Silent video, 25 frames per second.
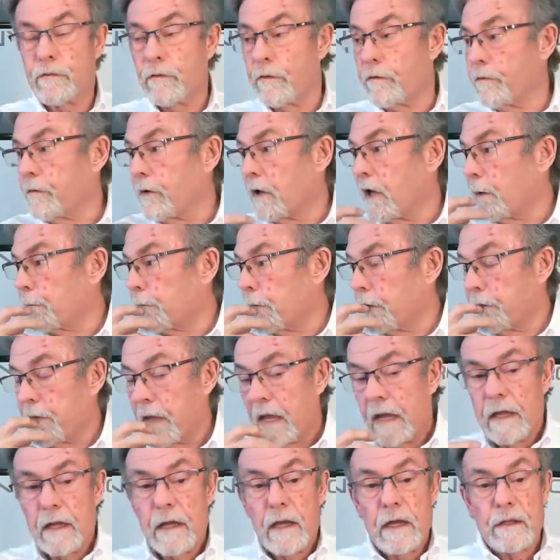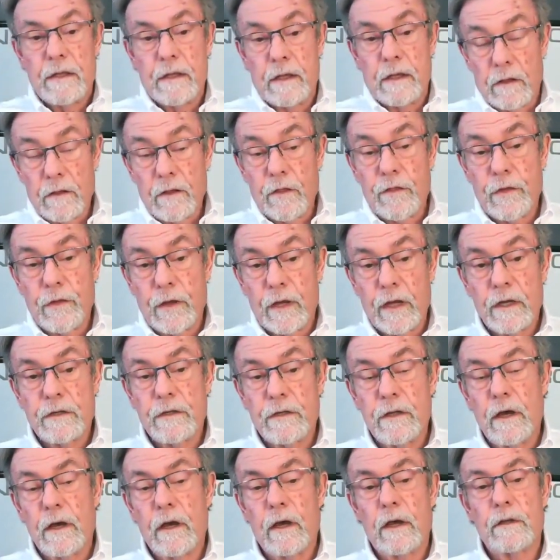from flopping, The other thing
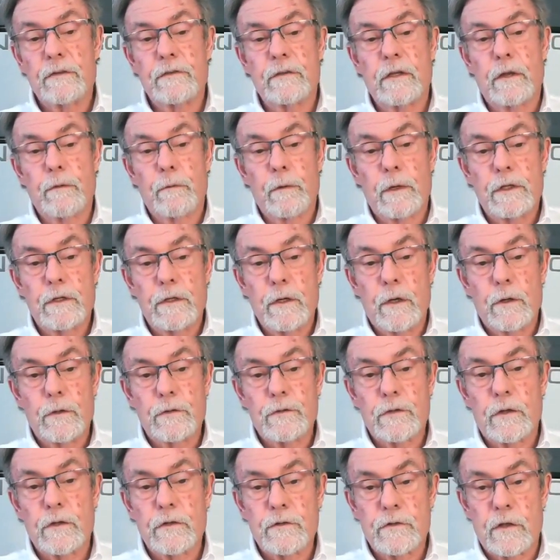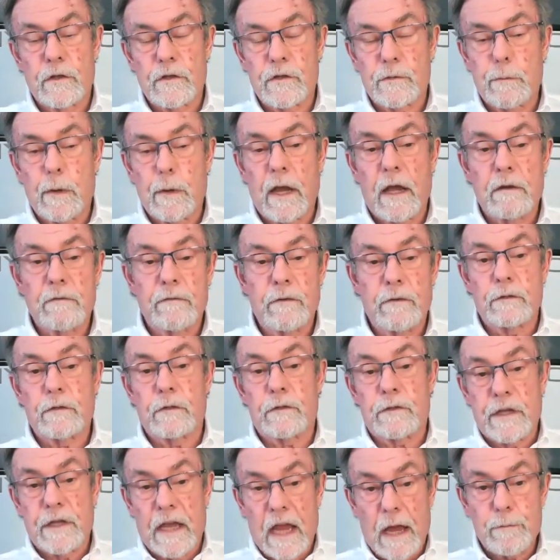it does, it reduces the span
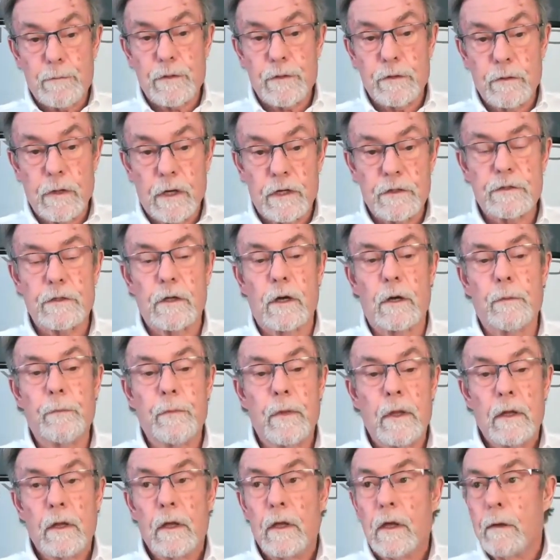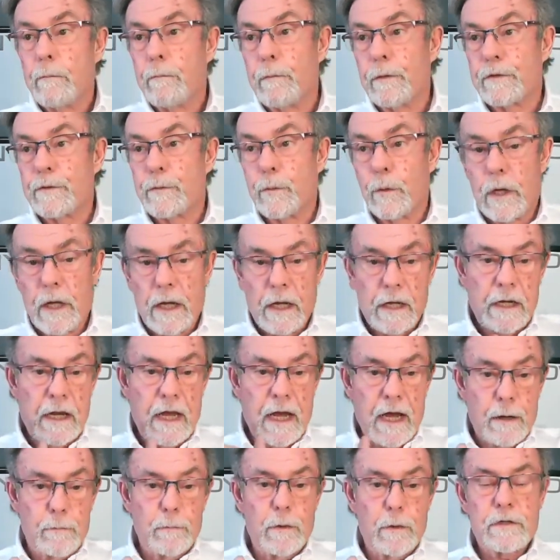versus capture ratio between
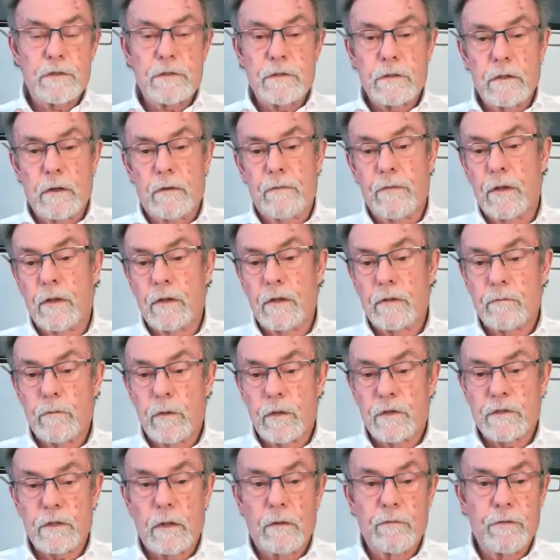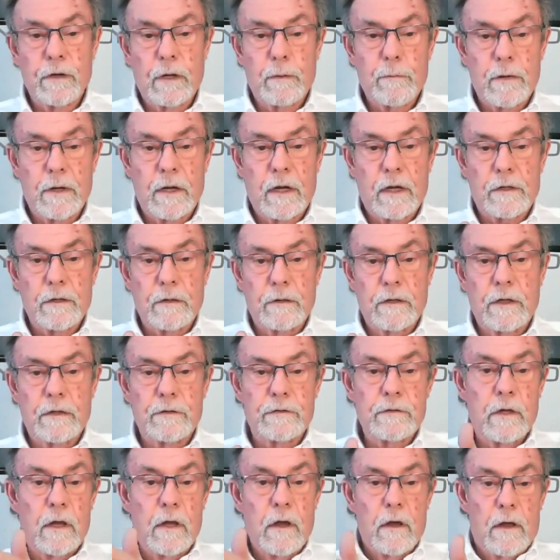how much of the, the subframe connector
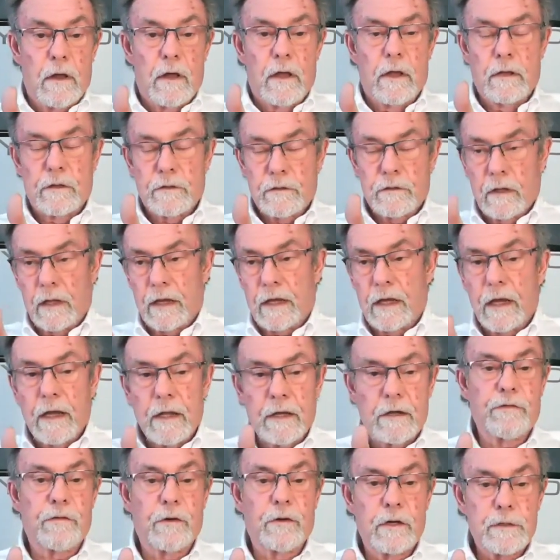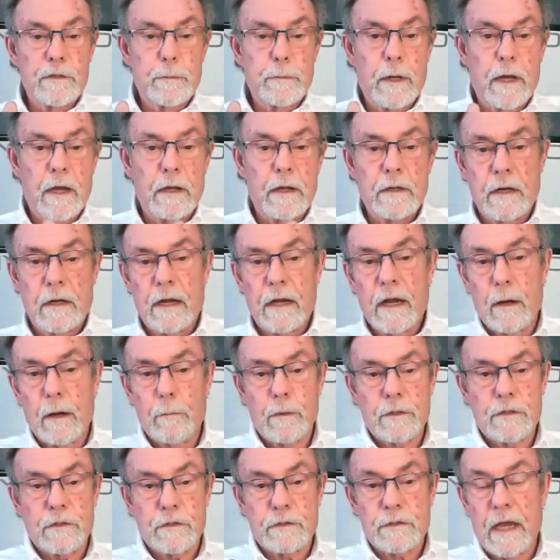is in, in the free span and how
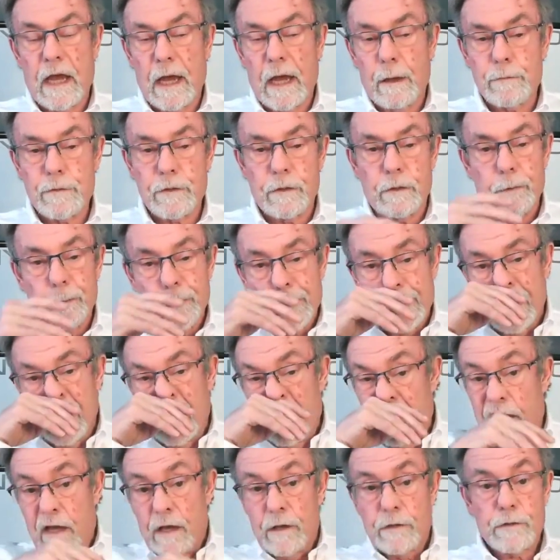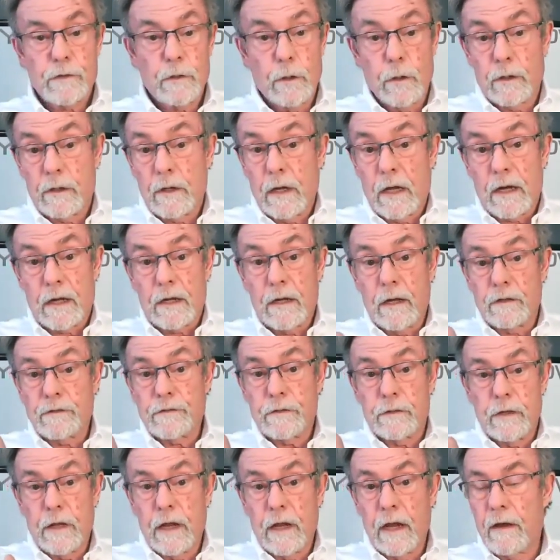much is captured. So it kind of
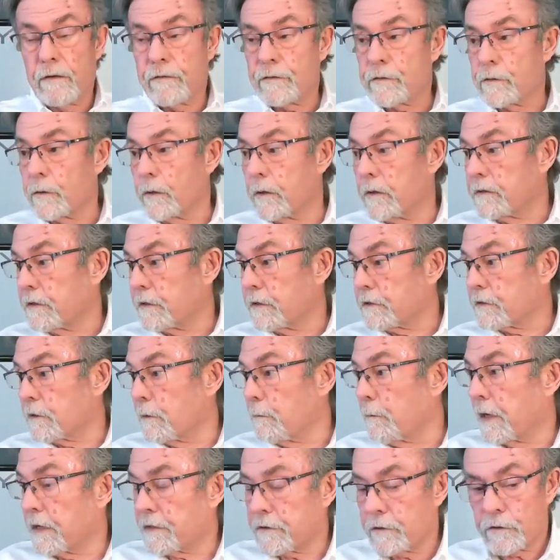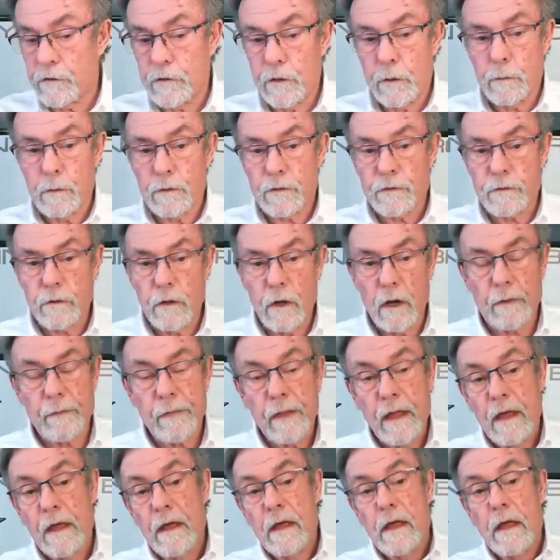cuts it in half, so it just it makes it super strong.